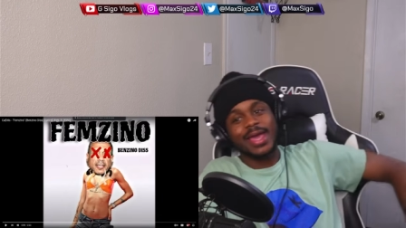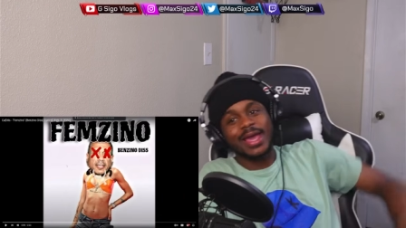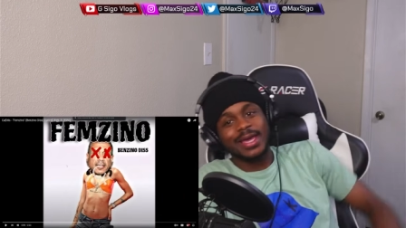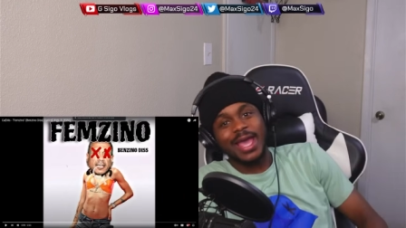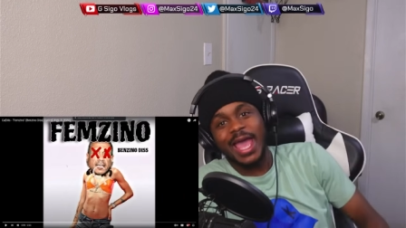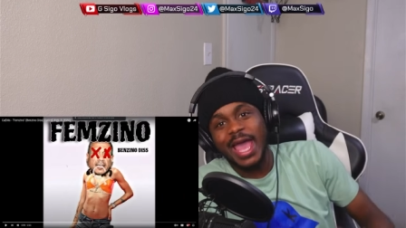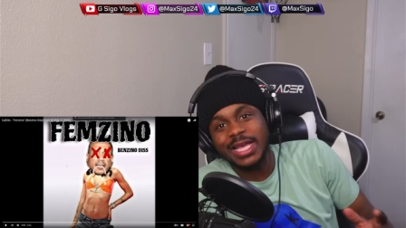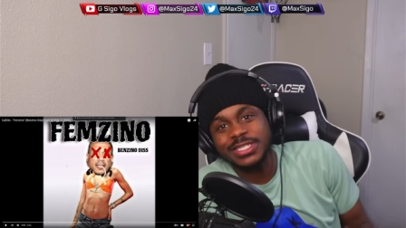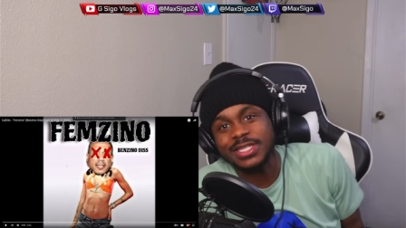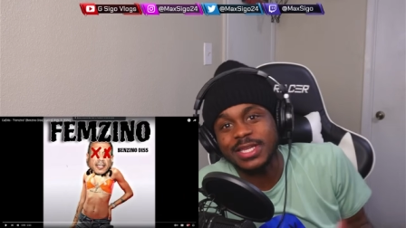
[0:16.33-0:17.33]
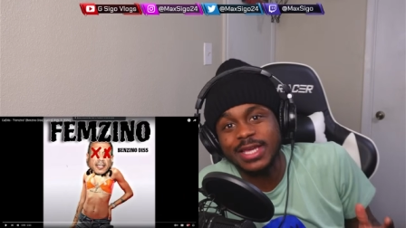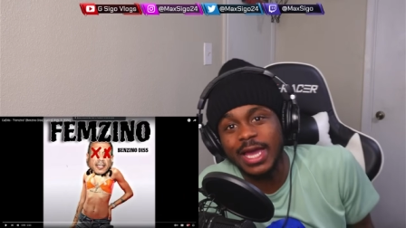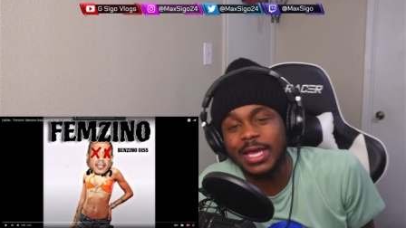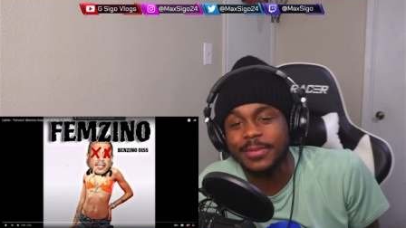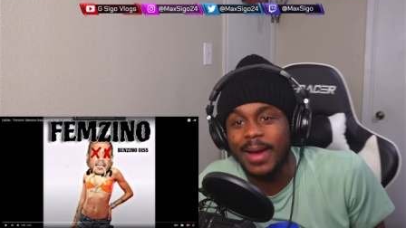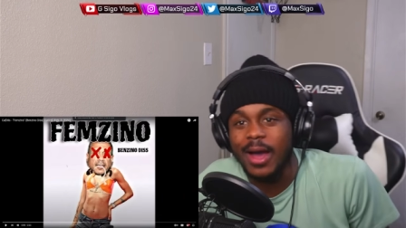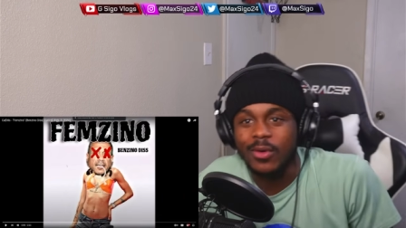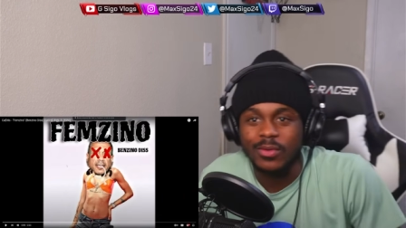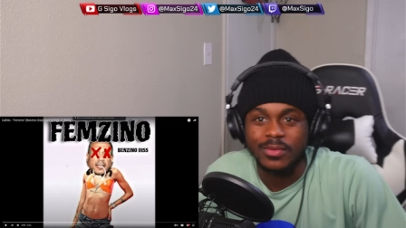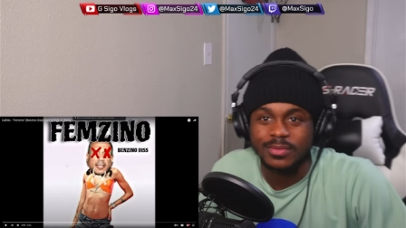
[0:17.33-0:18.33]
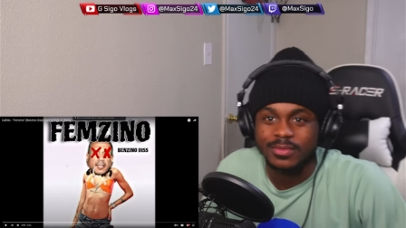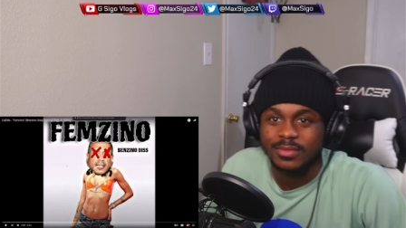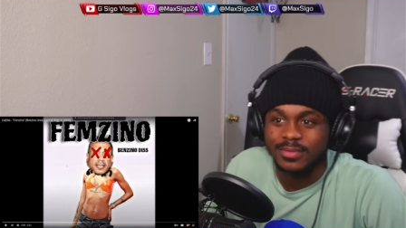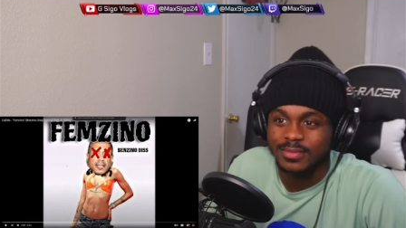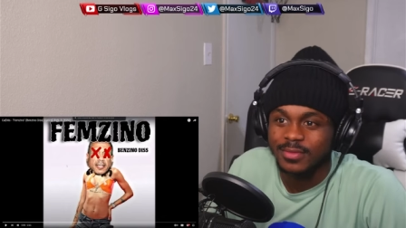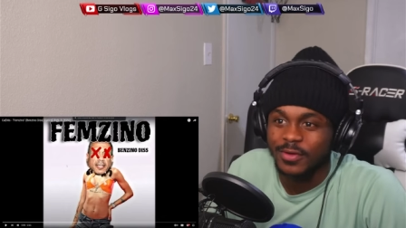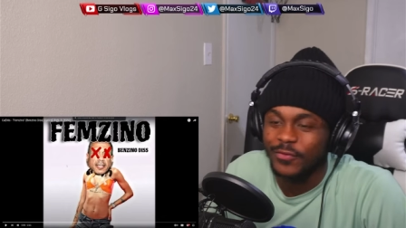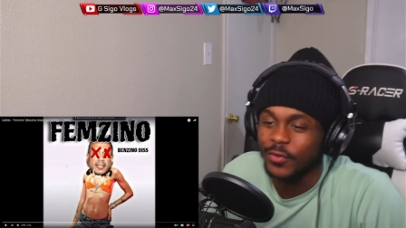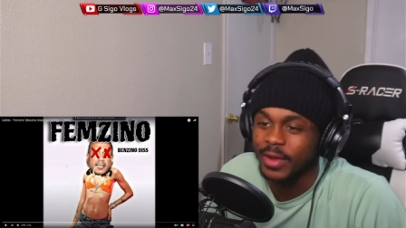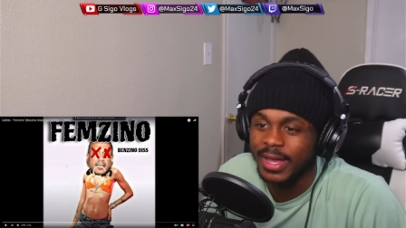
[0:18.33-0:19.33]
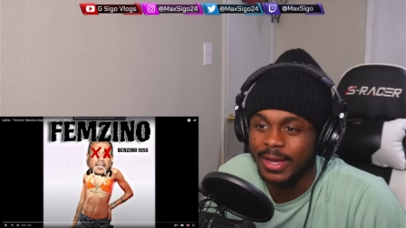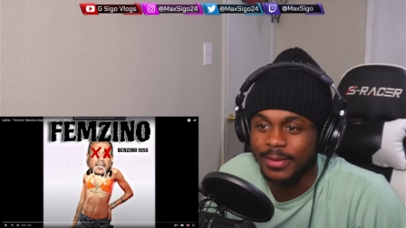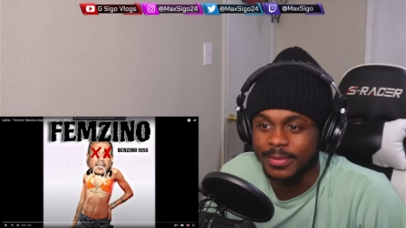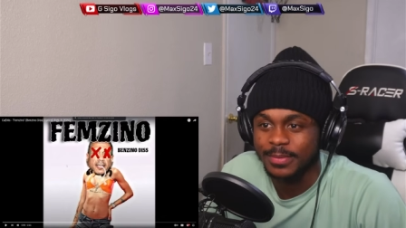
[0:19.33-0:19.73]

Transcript: Cash thing came out for M.